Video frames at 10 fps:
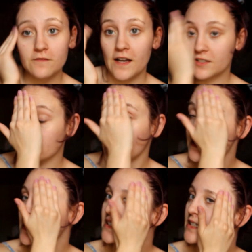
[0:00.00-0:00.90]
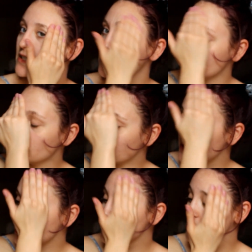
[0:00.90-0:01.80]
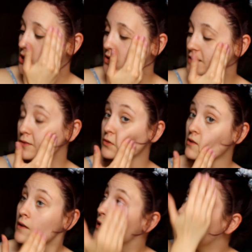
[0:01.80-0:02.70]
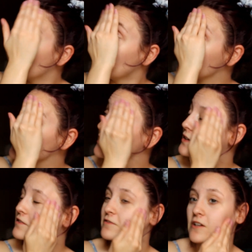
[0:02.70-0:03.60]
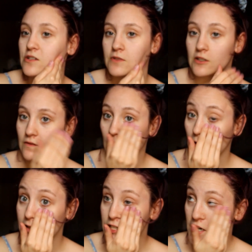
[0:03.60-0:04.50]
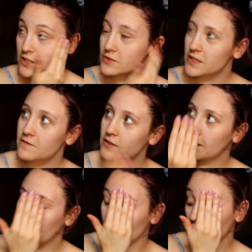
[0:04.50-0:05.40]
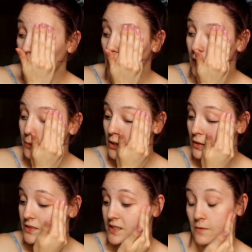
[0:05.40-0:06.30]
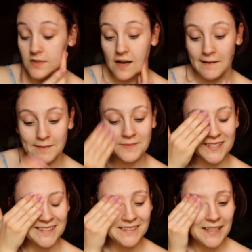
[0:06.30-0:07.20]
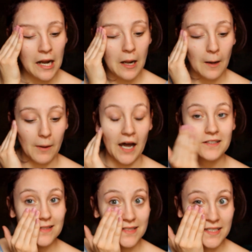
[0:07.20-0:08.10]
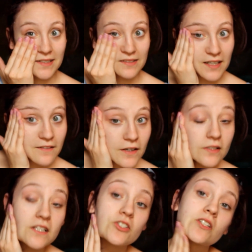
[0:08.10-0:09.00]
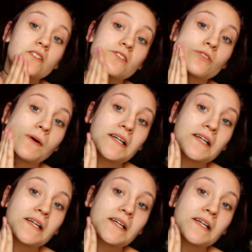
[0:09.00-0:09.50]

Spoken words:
fact, you guys, I didn't use foundation until my freshman year of college. I used it for like prom sometimes, but I just didn't like foundation, so I